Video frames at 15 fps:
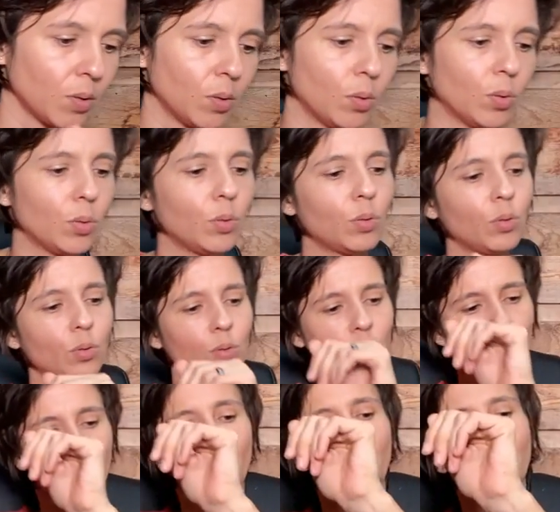
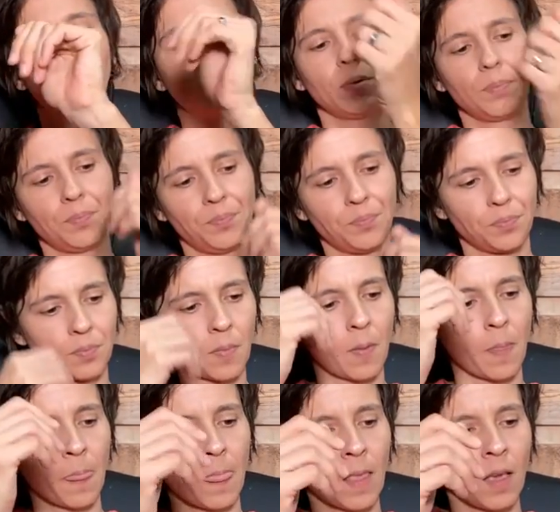Ooh, okay.
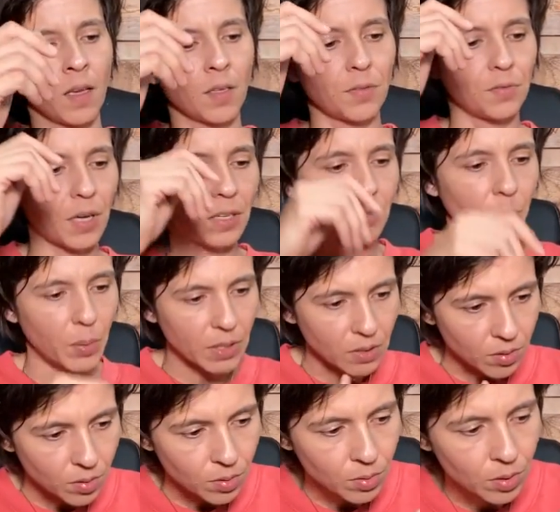Five of
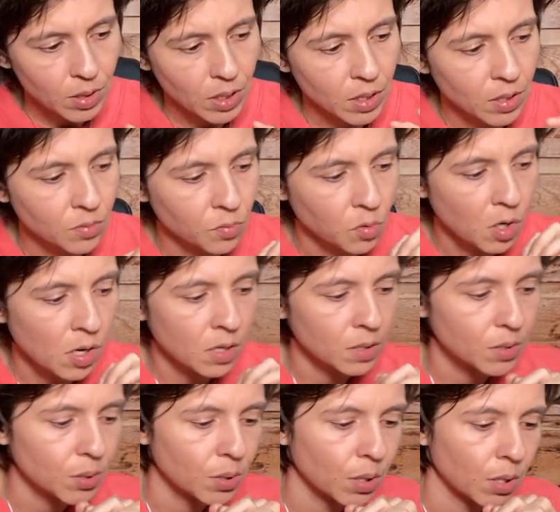Pentacles, King of
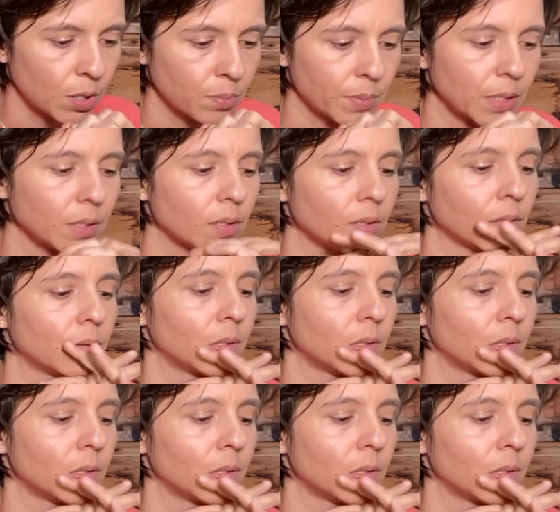Wands, the Hermit.